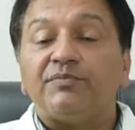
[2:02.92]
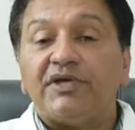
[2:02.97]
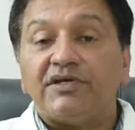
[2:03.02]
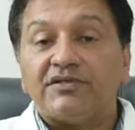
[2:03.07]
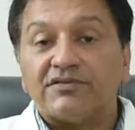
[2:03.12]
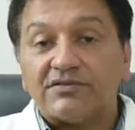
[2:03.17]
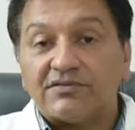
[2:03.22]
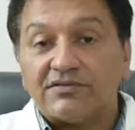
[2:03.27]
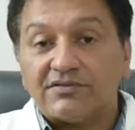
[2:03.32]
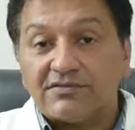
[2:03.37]

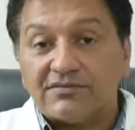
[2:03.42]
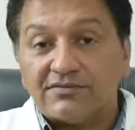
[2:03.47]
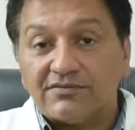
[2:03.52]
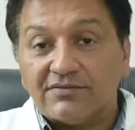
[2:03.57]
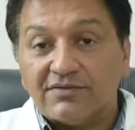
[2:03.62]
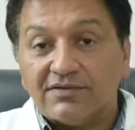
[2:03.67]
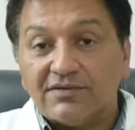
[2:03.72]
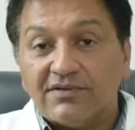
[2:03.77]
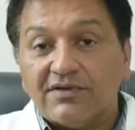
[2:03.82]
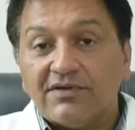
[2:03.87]
patient.
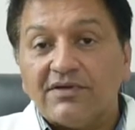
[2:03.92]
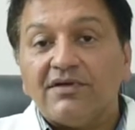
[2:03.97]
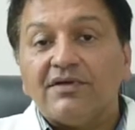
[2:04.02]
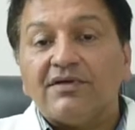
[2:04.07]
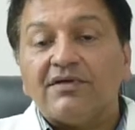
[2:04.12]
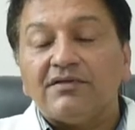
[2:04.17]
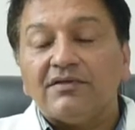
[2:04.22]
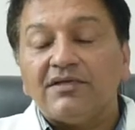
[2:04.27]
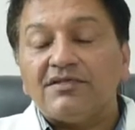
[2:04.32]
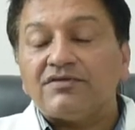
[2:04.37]

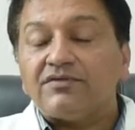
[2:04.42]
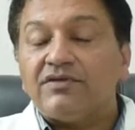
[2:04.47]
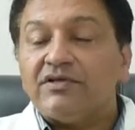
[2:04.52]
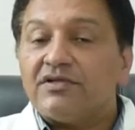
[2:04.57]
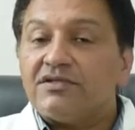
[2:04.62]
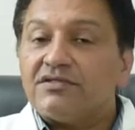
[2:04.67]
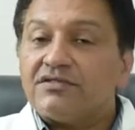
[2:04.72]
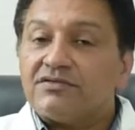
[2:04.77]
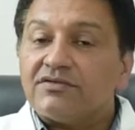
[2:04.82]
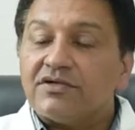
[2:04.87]
This
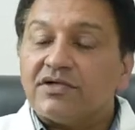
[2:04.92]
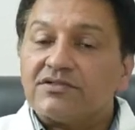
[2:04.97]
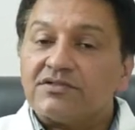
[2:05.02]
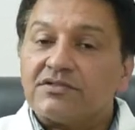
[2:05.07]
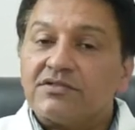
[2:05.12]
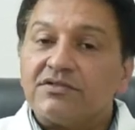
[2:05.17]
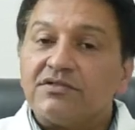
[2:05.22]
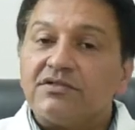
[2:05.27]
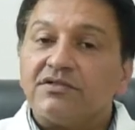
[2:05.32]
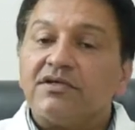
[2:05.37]

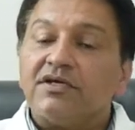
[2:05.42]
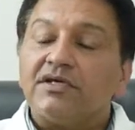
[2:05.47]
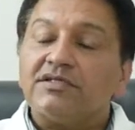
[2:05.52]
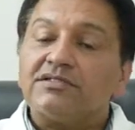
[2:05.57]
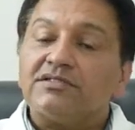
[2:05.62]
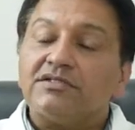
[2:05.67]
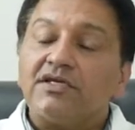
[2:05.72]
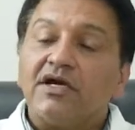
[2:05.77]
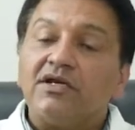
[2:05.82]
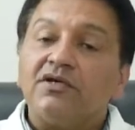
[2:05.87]
reconstruction
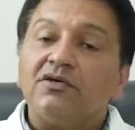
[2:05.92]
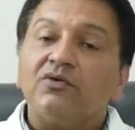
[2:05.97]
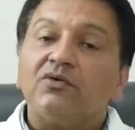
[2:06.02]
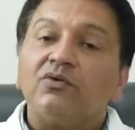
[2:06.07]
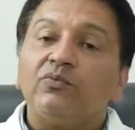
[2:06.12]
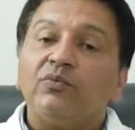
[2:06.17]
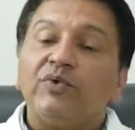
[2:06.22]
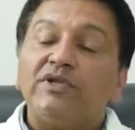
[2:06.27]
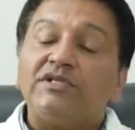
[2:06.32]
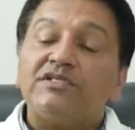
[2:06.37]
is done
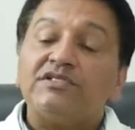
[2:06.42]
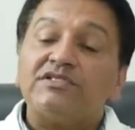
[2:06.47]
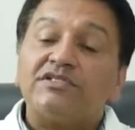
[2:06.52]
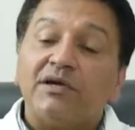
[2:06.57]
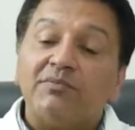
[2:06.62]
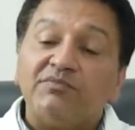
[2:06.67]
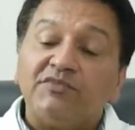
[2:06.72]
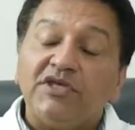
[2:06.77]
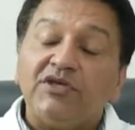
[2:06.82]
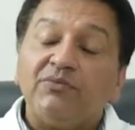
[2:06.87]
with
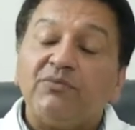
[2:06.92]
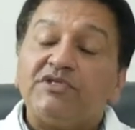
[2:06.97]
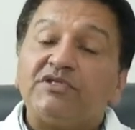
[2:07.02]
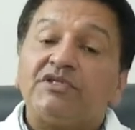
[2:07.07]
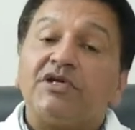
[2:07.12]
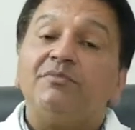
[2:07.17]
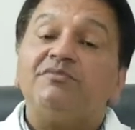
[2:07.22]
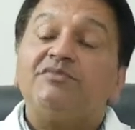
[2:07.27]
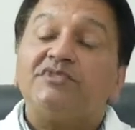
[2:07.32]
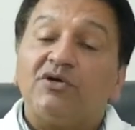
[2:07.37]
something
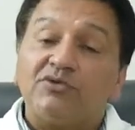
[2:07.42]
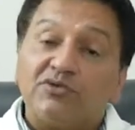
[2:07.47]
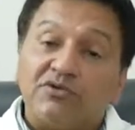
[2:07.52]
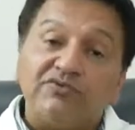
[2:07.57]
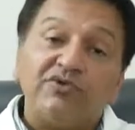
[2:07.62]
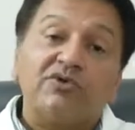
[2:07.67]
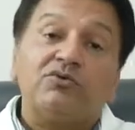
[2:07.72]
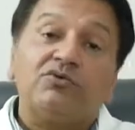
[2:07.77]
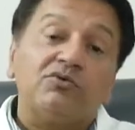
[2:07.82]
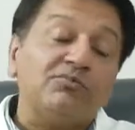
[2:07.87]
which comes out
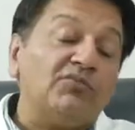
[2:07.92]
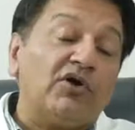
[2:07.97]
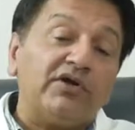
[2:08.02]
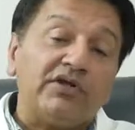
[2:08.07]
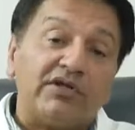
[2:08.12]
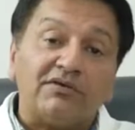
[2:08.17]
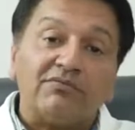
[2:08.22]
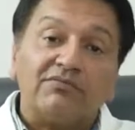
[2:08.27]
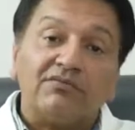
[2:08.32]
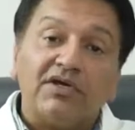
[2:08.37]
of your own
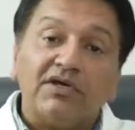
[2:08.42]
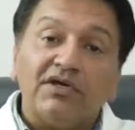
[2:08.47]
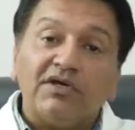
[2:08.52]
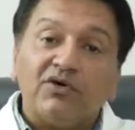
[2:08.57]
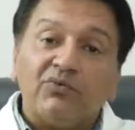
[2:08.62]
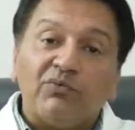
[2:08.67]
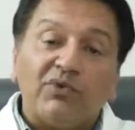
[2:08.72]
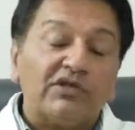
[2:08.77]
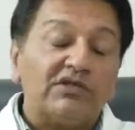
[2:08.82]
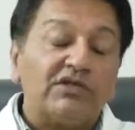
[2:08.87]
body,
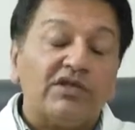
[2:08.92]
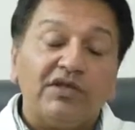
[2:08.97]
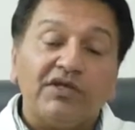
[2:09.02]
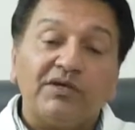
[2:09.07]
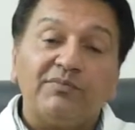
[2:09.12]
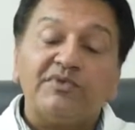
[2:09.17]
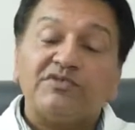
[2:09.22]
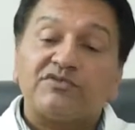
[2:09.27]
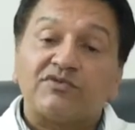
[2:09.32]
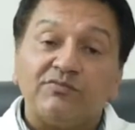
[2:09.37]
one of the
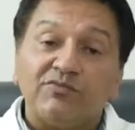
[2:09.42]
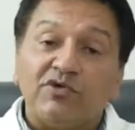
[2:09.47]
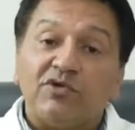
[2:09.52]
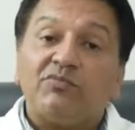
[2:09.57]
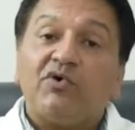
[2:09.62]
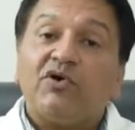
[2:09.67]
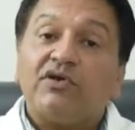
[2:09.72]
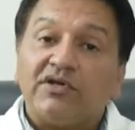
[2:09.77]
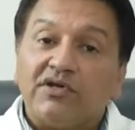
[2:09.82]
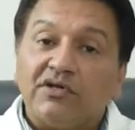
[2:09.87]
ligaments from your
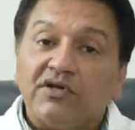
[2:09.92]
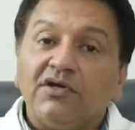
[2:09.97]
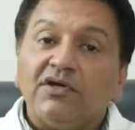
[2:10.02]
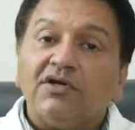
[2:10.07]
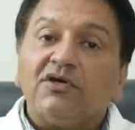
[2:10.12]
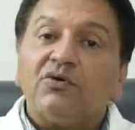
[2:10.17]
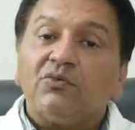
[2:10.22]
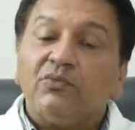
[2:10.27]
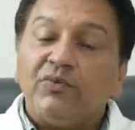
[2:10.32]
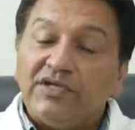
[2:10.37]
body,
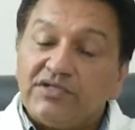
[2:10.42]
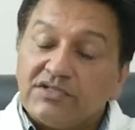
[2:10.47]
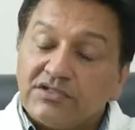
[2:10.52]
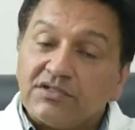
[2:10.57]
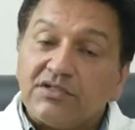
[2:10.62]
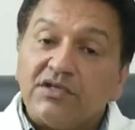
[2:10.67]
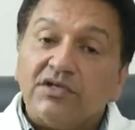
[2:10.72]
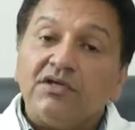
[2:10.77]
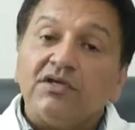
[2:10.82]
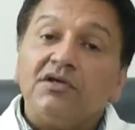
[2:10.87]

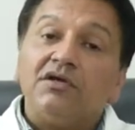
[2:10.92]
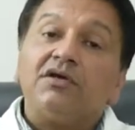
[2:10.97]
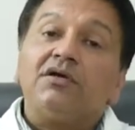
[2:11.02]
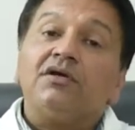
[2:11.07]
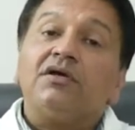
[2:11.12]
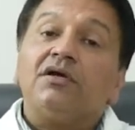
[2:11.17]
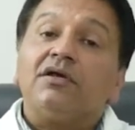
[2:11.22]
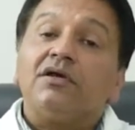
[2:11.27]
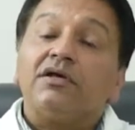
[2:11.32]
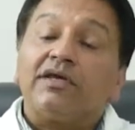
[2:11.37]
which
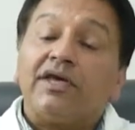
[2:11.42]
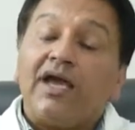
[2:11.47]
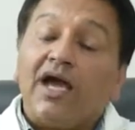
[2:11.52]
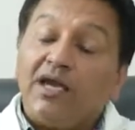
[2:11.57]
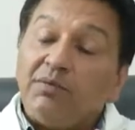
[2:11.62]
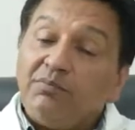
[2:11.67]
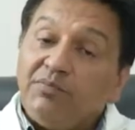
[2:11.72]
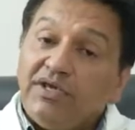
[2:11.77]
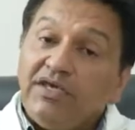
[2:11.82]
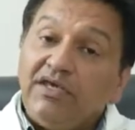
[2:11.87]

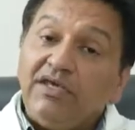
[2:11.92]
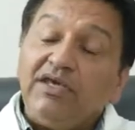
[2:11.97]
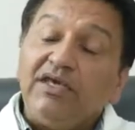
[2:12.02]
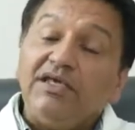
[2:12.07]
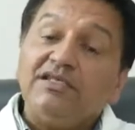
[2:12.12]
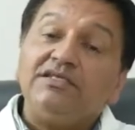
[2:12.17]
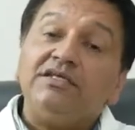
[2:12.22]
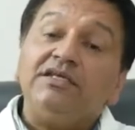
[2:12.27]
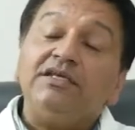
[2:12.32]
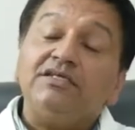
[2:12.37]
can be
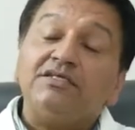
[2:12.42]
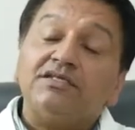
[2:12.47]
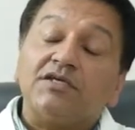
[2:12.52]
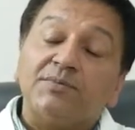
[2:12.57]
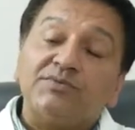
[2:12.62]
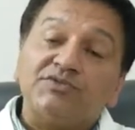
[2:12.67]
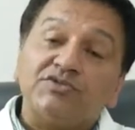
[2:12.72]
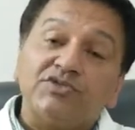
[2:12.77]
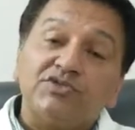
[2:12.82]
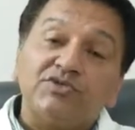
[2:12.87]
easily
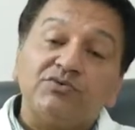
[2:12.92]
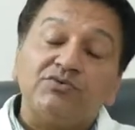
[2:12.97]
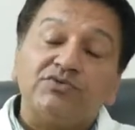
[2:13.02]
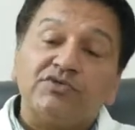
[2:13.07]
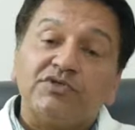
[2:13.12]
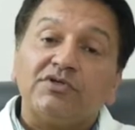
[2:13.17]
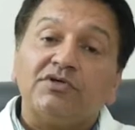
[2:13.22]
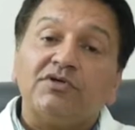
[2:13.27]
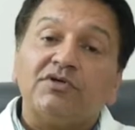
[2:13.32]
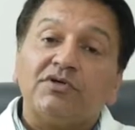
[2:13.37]

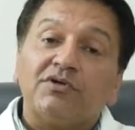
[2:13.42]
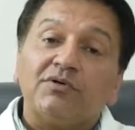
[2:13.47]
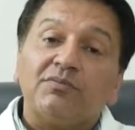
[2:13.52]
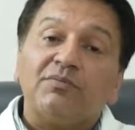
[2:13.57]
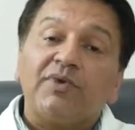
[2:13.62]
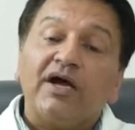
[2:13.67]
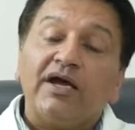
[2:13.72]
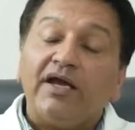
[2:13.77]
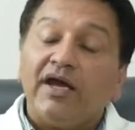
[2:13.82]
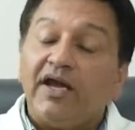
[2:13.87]
substituted
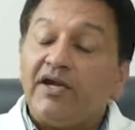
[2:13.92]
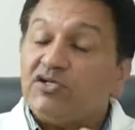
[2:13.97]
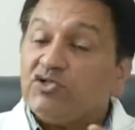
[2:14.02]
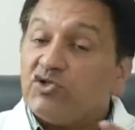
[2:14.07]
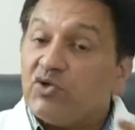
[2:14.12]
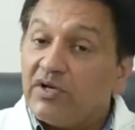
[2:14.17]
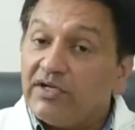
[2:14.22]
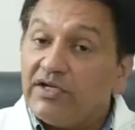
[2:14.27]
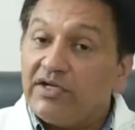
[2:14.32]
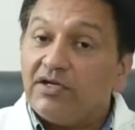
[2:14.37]
by
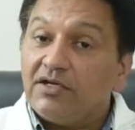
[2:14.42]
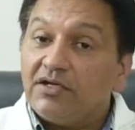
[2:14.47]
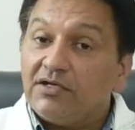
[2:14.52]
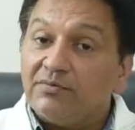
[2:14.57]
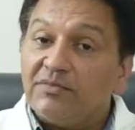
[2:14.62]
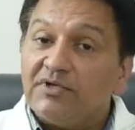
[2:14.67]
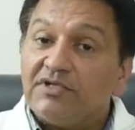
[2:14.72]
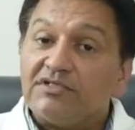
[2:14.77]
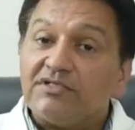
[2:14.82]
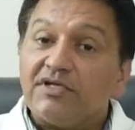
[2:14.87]
adjoining
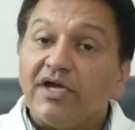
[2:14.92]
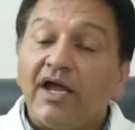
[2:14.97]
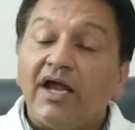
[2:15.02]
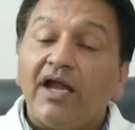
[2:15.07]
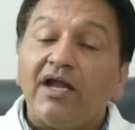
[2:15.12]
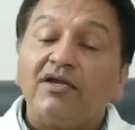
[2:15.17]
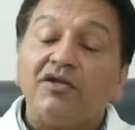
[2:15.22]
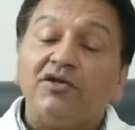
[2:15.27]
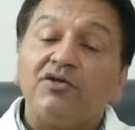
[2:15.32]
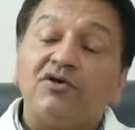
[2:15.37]
ligaments,
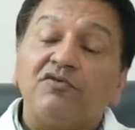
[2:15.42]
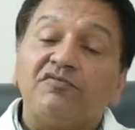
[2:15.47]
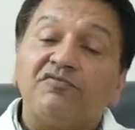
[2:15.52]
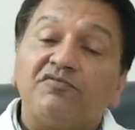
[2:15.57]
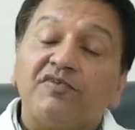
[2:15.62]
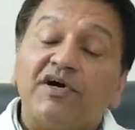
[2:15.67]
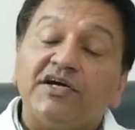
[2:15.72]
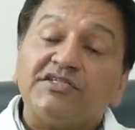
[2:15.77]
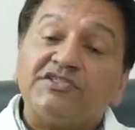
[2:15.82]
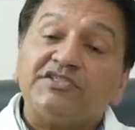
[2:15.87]
and your
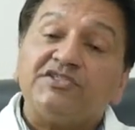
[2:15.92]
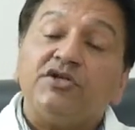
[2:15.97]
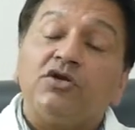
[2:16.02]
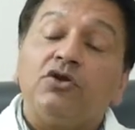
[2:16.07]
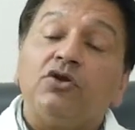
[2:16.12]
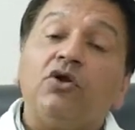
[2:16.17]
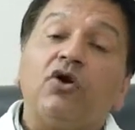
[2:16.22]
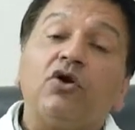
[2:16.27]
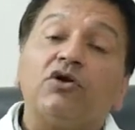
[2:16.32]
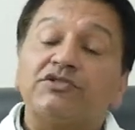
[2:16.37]
functional
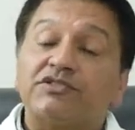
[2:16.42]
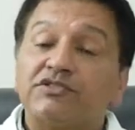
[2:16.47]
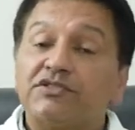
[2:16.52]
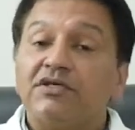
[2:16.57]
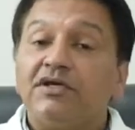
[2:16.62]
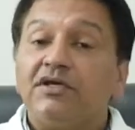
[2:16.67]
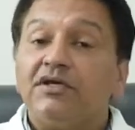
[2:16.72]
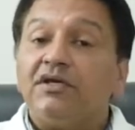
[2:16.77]
loss